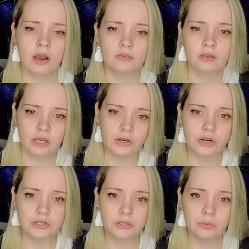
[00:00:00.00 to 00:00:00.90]
of
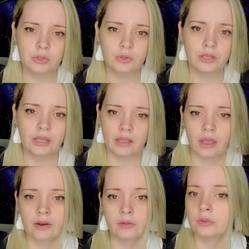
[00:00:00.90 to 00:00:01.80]
character building
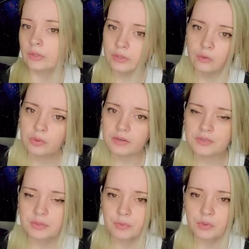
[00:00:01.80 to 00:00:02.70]
and a little bit of
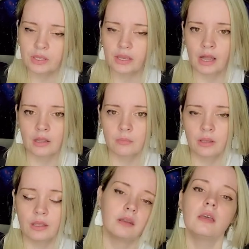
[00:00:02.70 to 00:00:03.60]
spooky
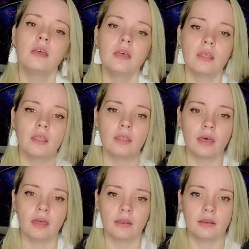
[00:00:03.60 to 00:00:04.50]
element,
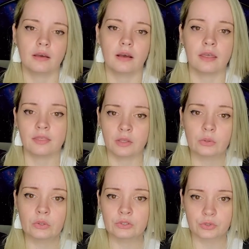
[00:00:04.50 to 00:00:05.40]
then I think
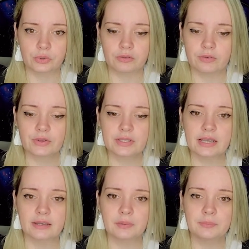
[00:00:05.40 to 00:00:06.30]
you'll enjoy
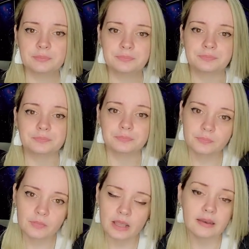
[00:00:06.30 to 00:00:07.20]
Fellside.
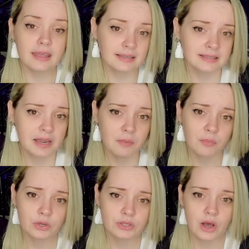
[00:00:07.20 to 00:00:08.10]
Next up,
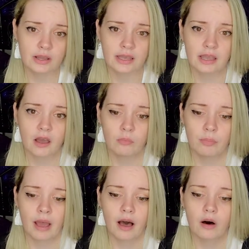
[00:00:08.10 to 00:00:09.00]
we're talking
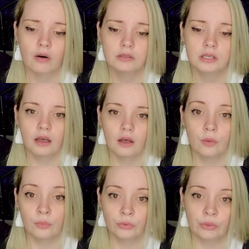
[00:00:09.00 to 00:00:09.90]

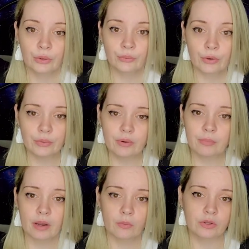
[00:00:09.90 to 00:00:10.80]
about Moonlit Road
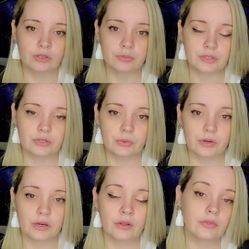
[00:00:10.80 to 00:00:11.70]
by William
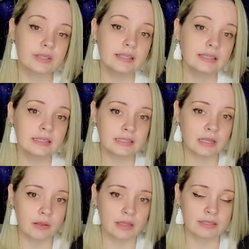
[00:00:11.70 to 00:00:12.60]
Stuart. Now this is
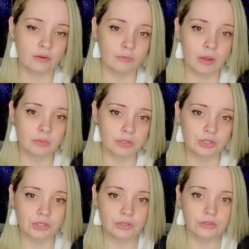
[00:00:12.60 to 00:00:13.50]
a self-published